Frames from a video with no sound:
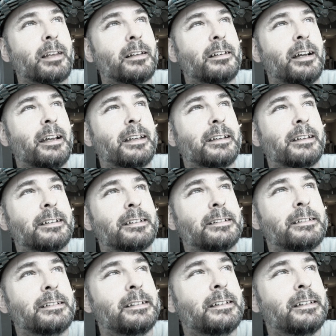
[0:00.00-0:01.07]
Like
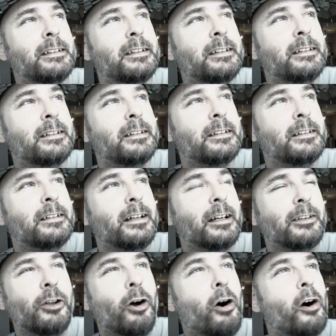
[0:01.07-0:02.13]
a
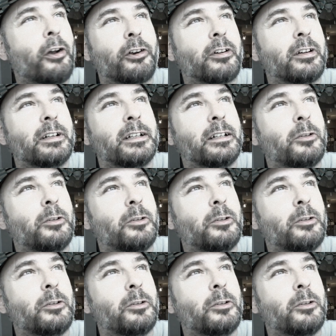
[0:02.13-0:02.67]
daughter